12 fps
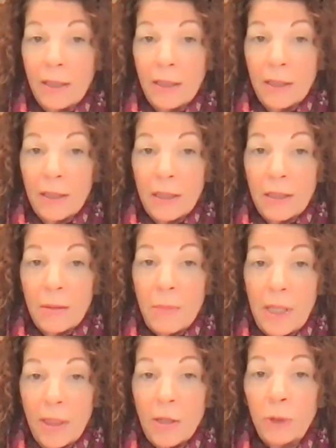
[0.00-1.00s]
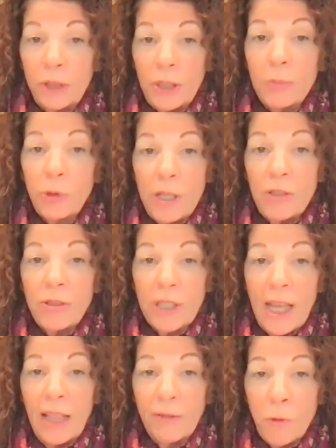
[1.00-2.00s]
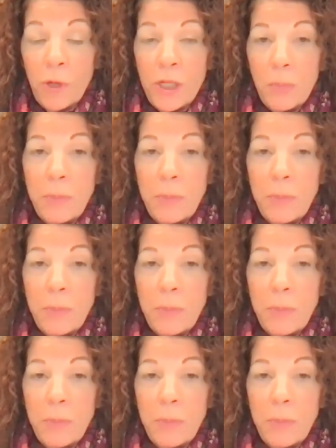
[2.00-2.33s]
I mean, there were some trainers in California,